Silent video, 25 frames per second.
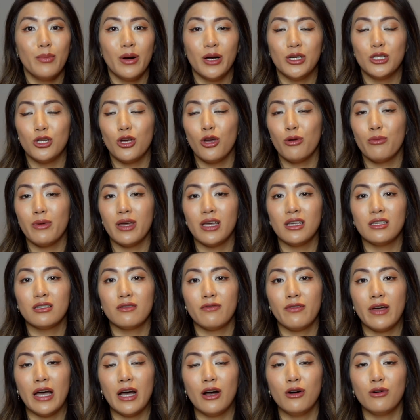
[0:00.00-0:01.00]
by no means,
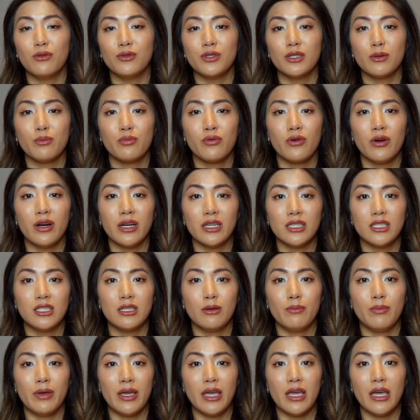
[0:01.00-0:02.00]
found price
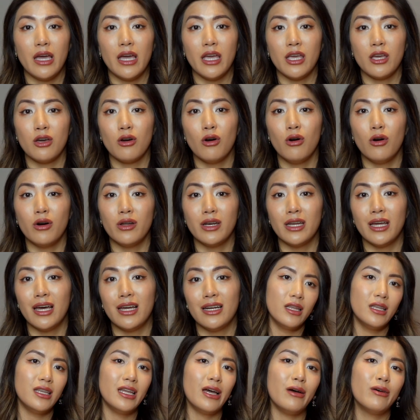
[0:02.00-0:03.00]
to be a con.
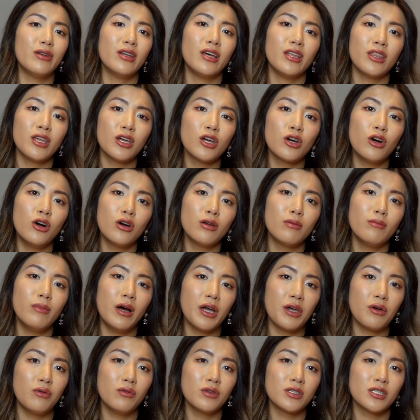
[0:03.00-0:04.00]
Now, another con
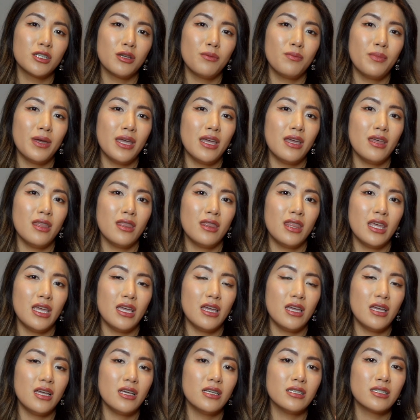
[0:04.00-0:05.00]
might also be
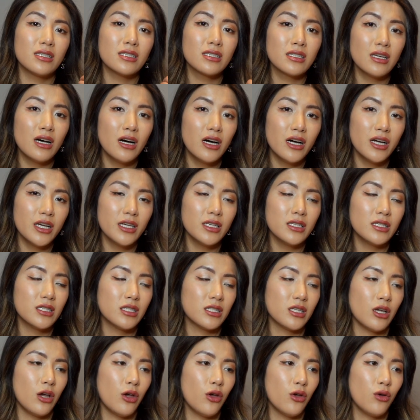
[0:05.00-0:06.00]
the size.
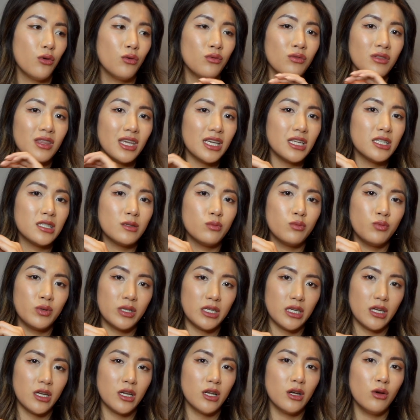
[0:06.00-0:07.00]
So this
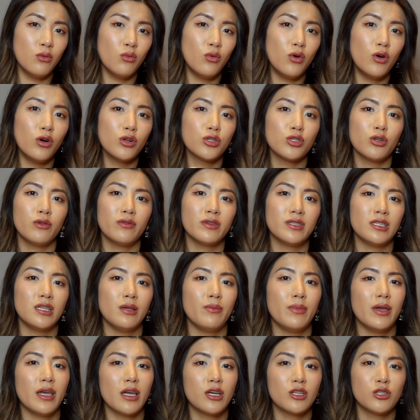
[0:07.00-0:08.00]
particular watch, obviously
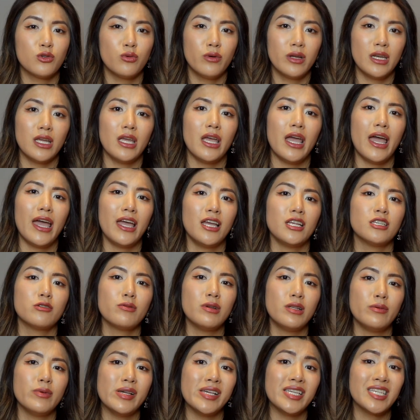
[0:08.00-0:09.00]
being a 28
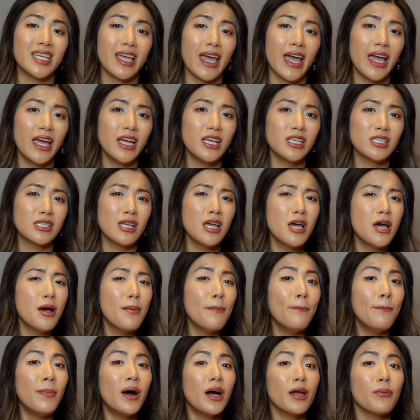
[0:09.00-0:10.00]
millimeter case,
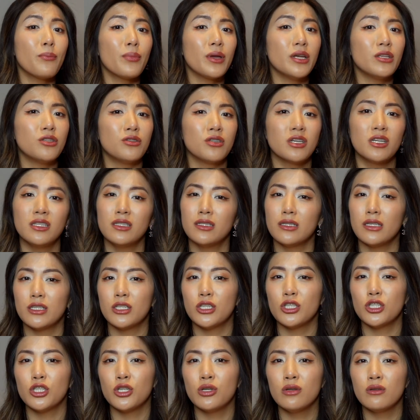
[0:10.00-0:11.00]
might be
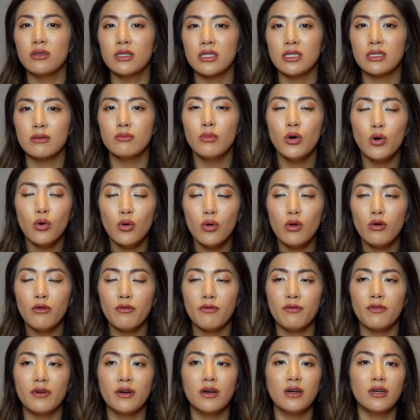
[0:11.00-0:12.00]
considered too small
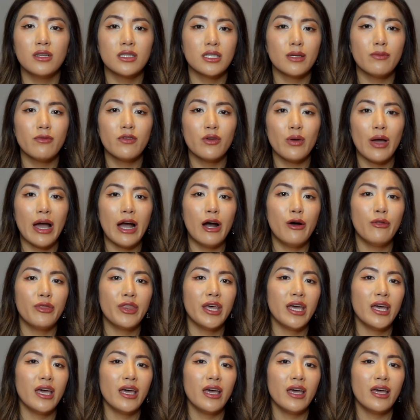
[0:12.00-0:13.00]
for some of you out
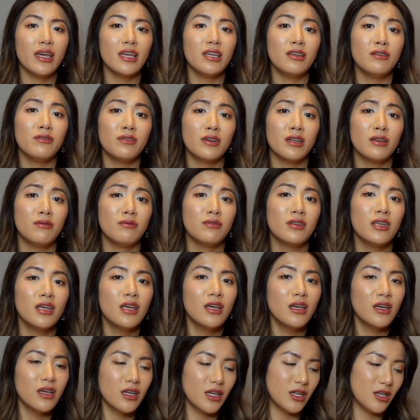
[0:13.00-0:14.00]
there, even in
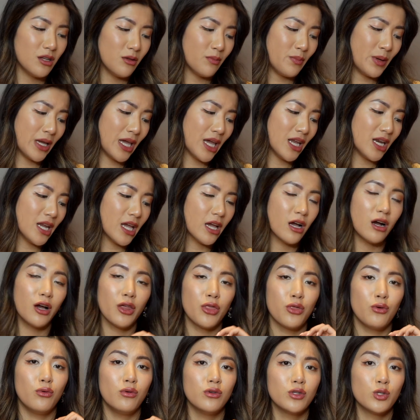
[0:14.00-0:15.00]
in the beginning I
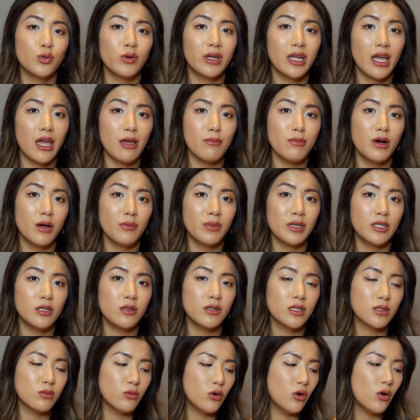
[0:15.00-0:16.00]
thought 28 might be
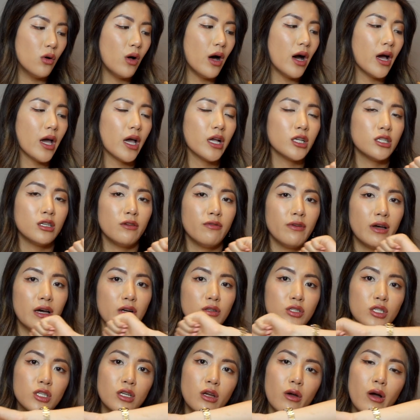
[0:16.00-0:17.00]
too small. I actually
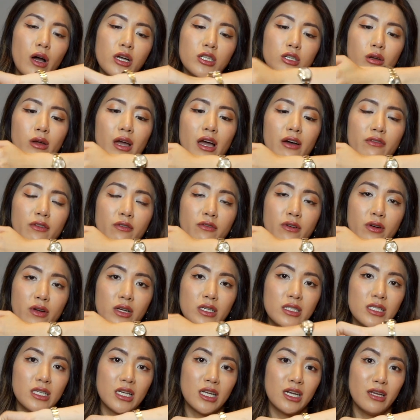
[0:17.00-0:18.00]
found, you know, I don't have a very
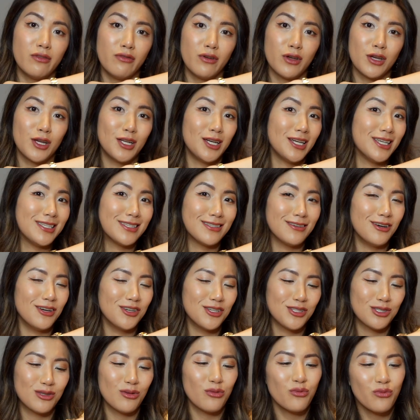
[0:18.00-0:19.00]
significantly
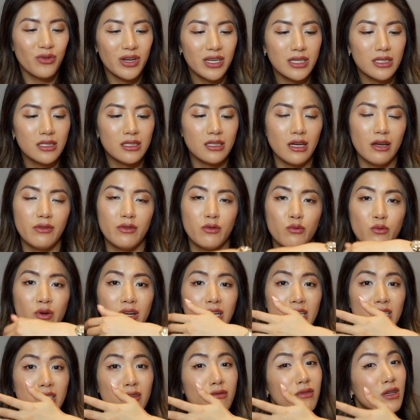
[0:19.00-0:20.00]
sized wrist. I have a
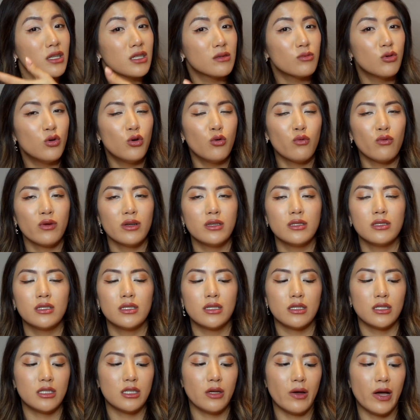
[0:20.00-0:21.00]
relatively small
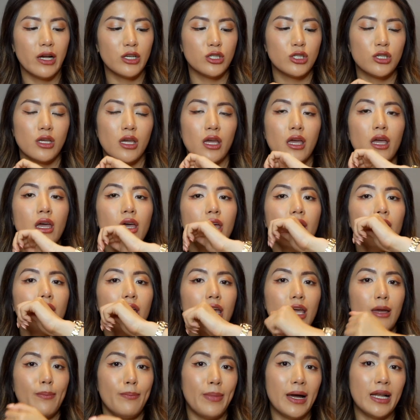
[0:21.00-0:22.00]
wrist. So actually
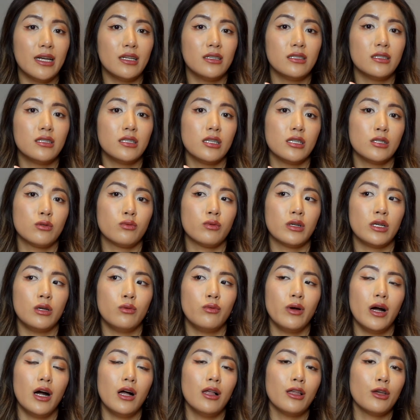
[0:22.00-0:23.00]
it balances really
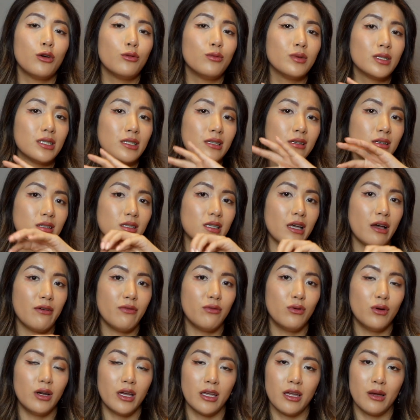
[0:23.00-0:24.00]
well. It almost looks
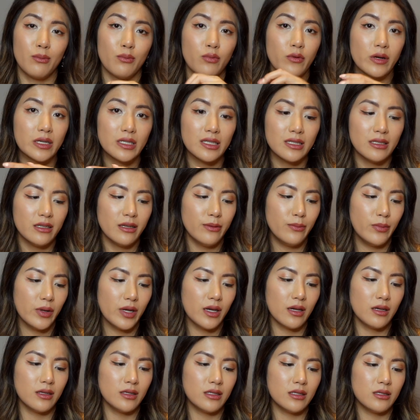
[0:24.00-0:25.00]
therefore like a bracelet
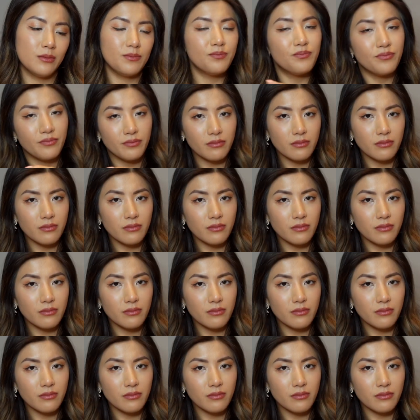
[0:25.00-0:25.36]
because,